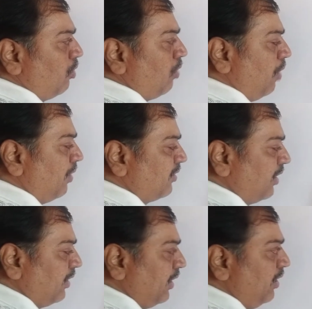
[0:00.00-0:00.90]
to our
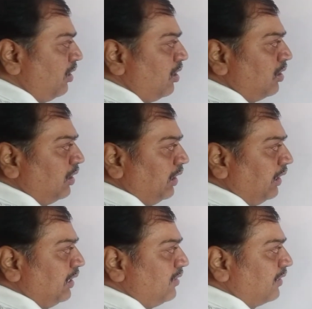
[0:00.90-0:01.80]
circuit.
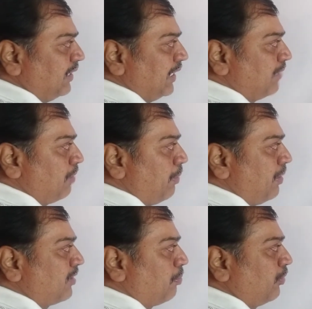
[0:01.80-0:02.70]
E is EMF and
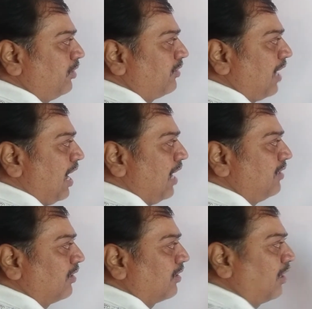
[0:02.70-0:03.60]
suppose this I is
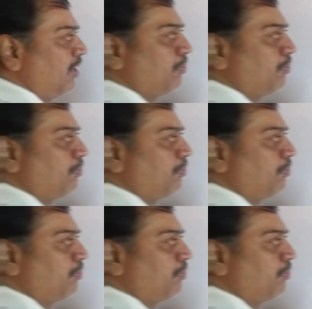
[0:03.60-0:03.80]
a current